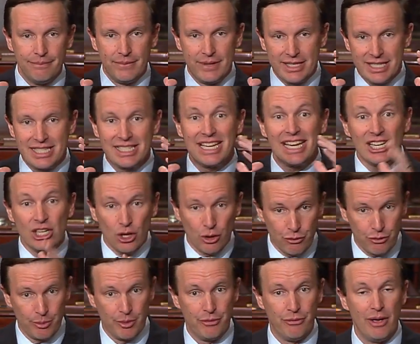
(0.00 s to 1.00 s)
signal
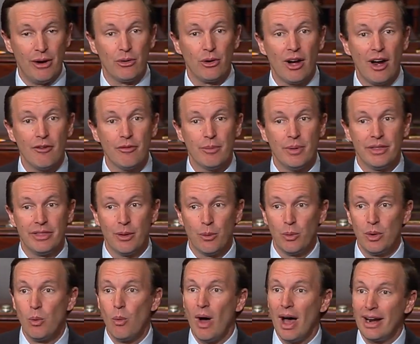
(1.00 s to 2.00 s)
from the federal government that
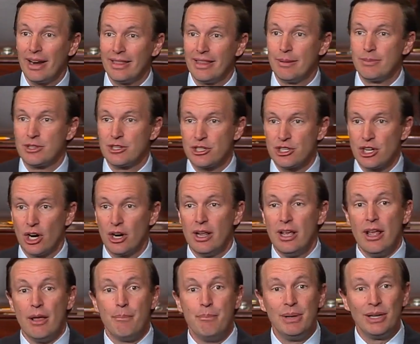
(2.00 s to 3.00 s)
we wanted them to start
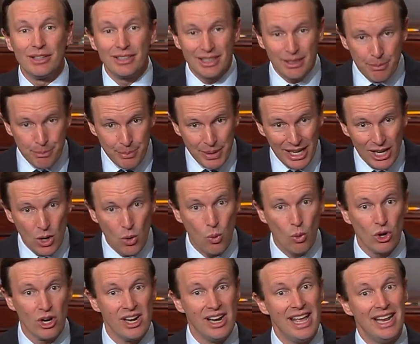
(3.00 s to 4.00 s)
building big
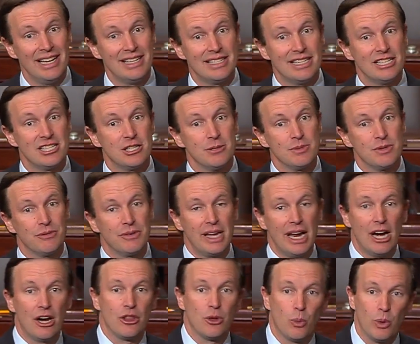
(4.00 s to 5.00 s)
coordinated systems of
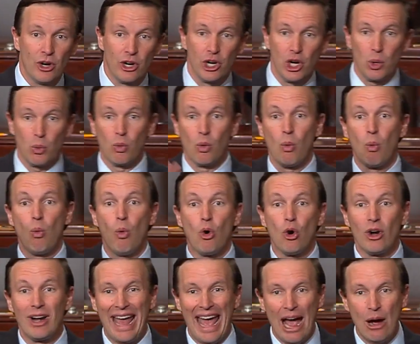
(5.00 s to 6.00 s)
care, that we were going to
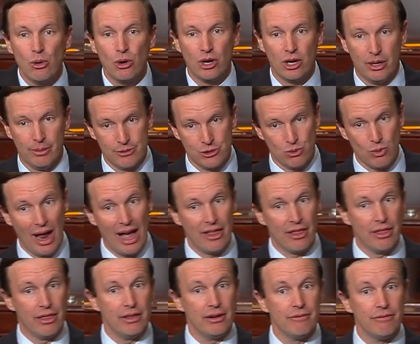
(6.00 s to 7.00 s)
reward outcomes rather
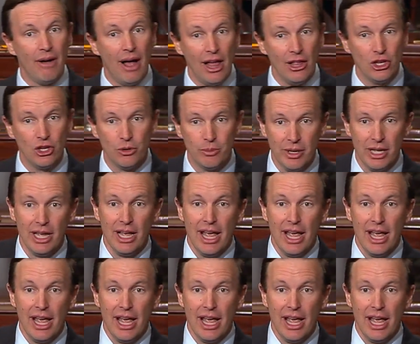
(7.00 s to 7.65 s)
than volume.